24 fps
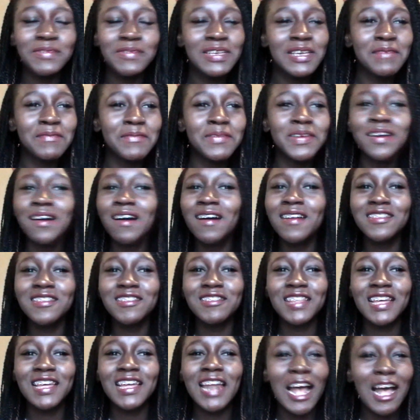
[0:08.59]
BAP
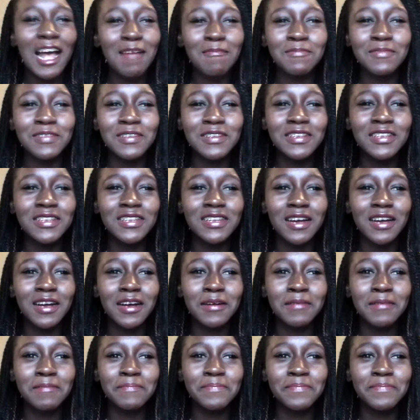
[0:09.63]
concert that happened
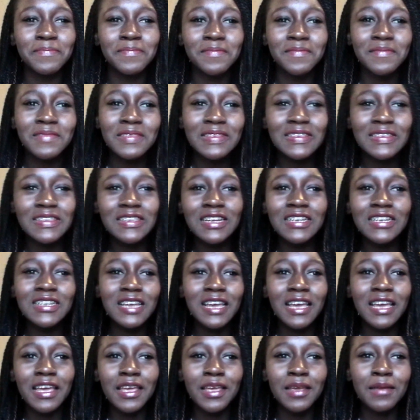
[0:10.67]

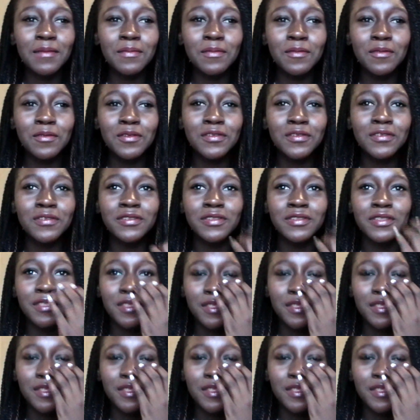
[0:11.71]
Sunday, April